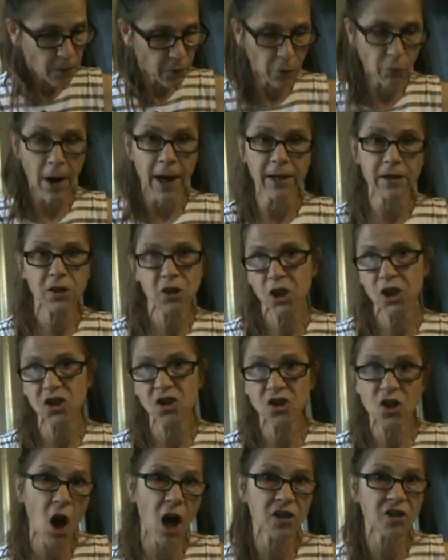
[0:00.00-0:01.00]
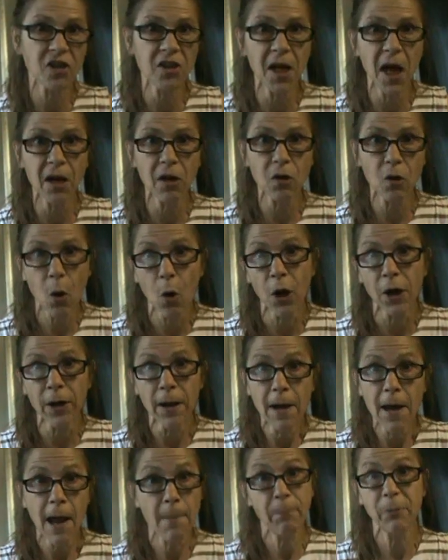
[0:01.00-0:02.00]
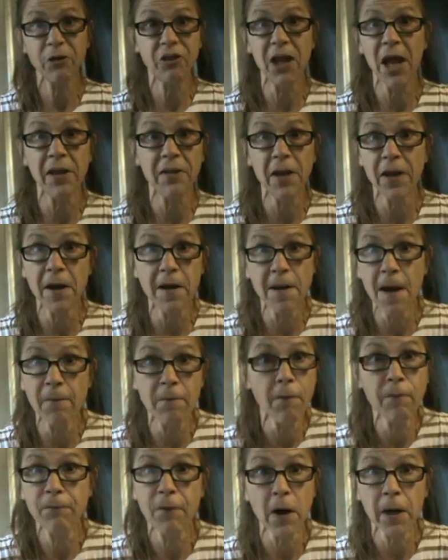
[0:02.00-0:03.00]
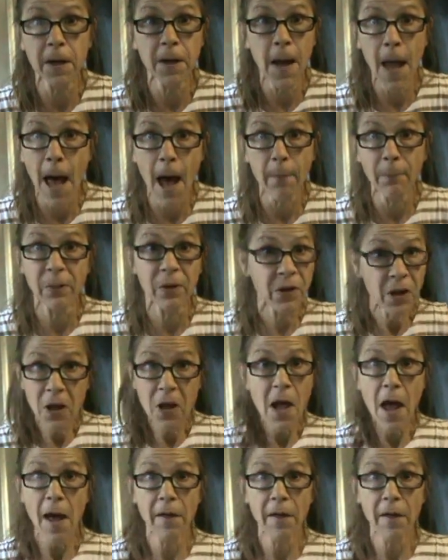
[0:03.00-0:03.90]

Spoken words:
the right to just toss it out of court and pretend that it never fucking happened